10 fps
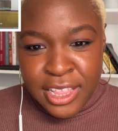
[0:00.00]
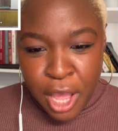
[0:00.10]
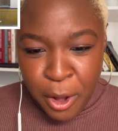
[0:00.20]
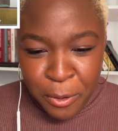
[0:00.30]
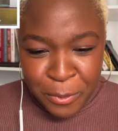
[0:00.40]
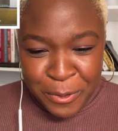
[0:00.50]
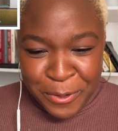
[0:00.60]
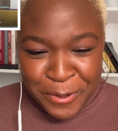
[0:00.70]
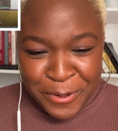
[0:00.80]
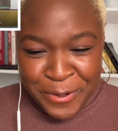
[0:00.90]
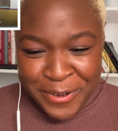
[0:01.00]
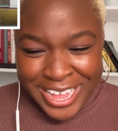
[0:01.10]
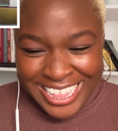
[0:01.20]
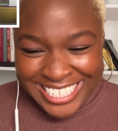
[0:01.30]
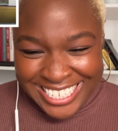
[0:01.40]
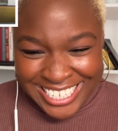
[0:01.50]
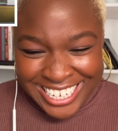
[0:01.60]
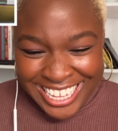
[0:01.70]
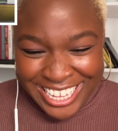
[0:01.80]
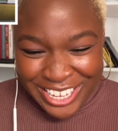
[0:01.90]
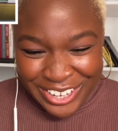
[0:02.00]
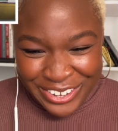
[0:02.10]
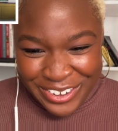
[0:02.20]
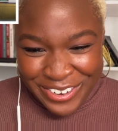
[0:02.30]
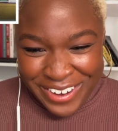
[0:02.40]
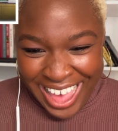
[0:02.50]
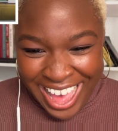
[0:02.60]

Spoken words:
Oh, this is such a cute